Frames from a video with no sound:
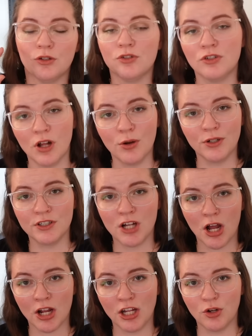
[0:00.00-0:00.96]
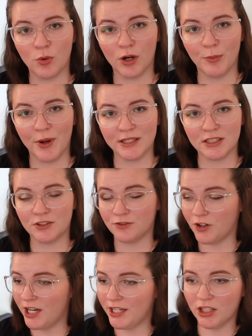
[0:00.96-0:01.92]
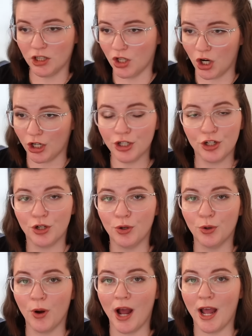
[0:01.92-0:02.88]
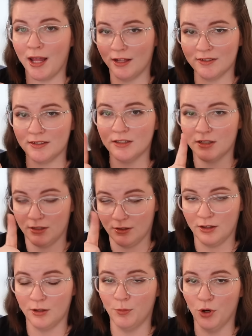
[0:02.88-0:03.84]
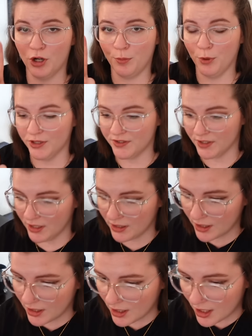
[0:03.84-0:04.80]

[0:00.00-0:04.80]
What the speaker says: So Sloane is talking to her best friend, Lark, who, as the book puts it,